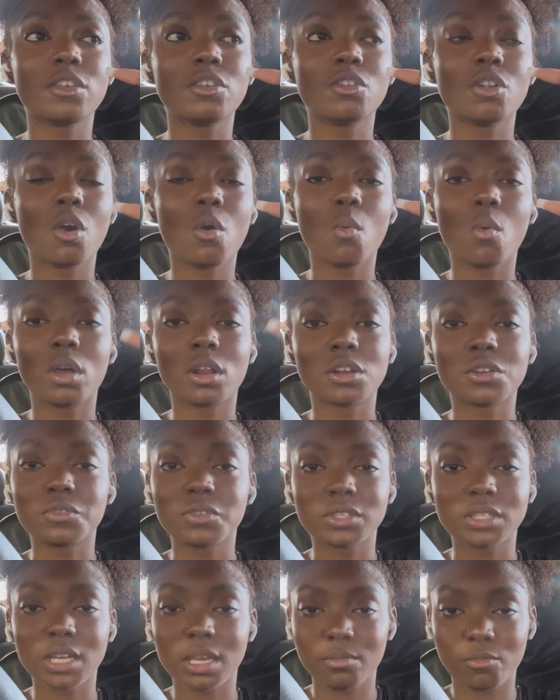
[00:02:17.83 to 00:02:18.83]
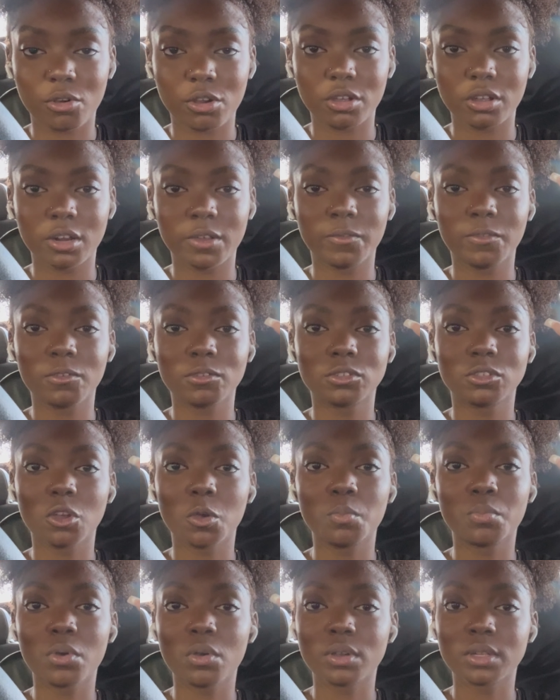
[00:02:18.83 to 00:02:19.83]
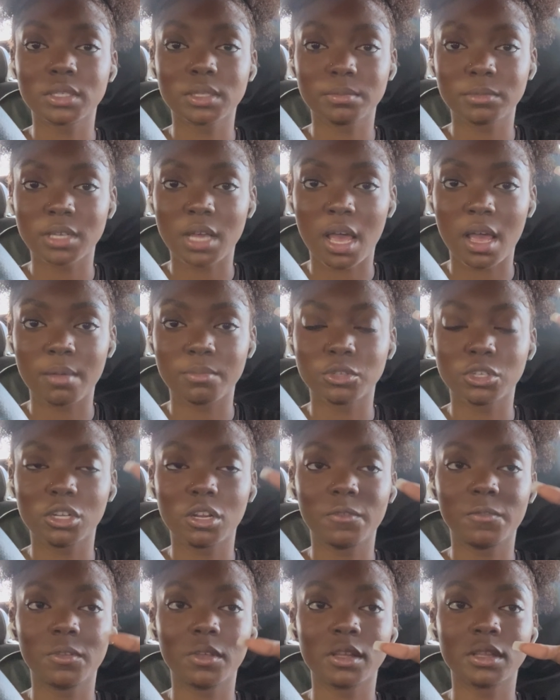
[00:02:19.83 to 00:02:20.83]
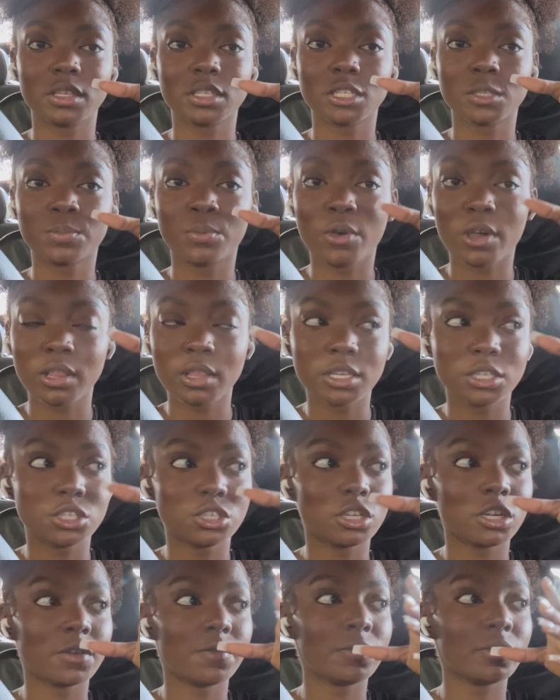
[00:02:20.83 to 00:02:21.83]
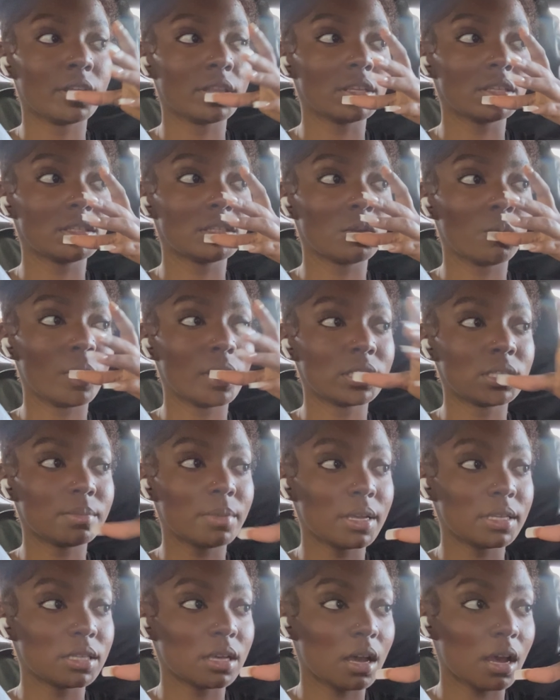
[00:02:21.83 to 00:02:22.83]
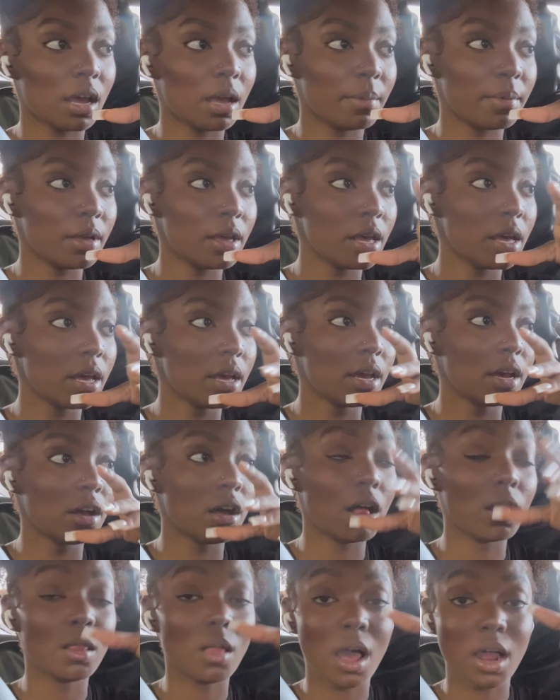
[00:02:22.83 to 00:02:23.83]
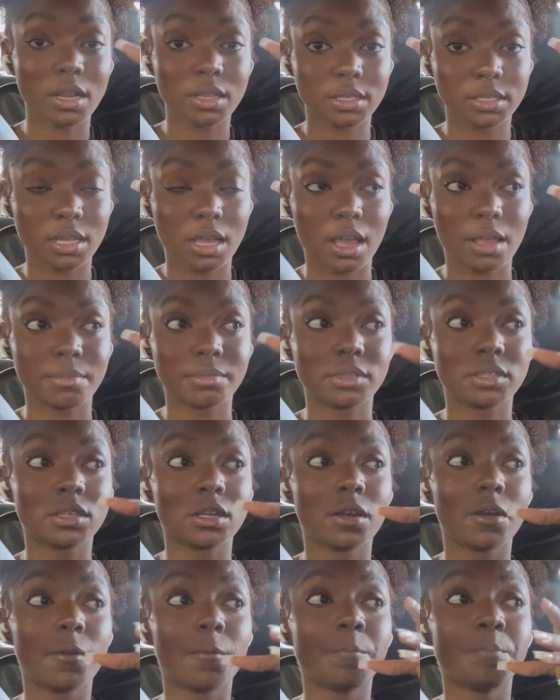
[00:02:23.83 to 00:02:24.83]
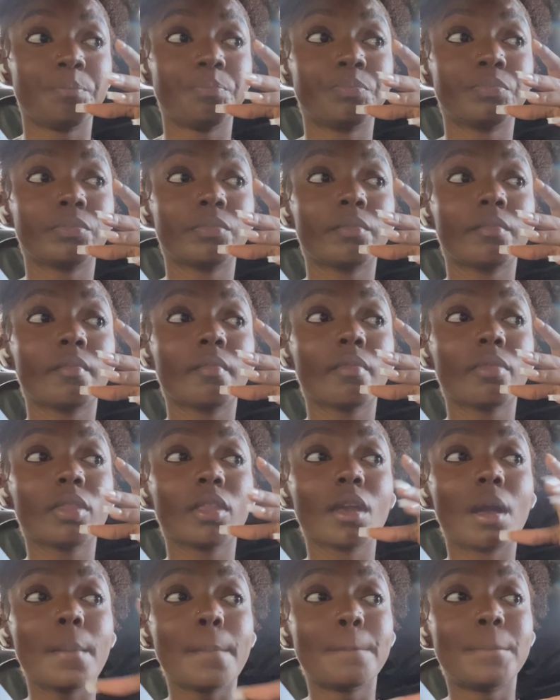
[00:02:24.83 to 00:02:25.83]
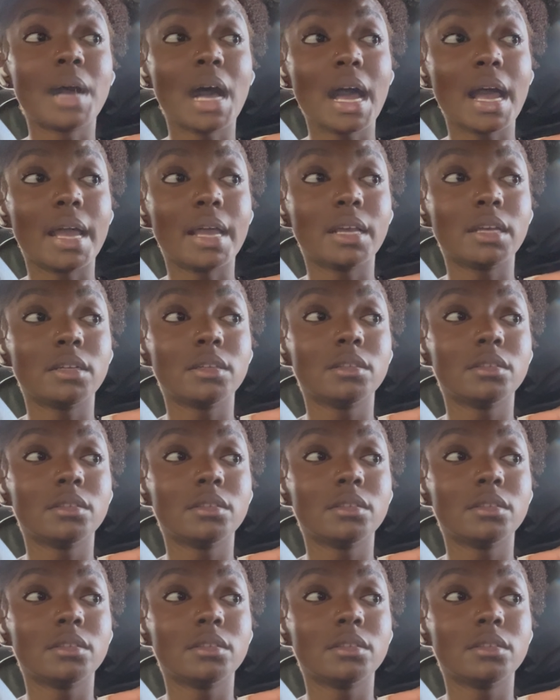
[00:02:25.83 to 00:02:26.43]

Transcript: You don't want to do this anymore. You're going to feel so broken sometimes. You're going to feel like this is pointless. You're going to feel like this is a waste of my time a lot of the times. But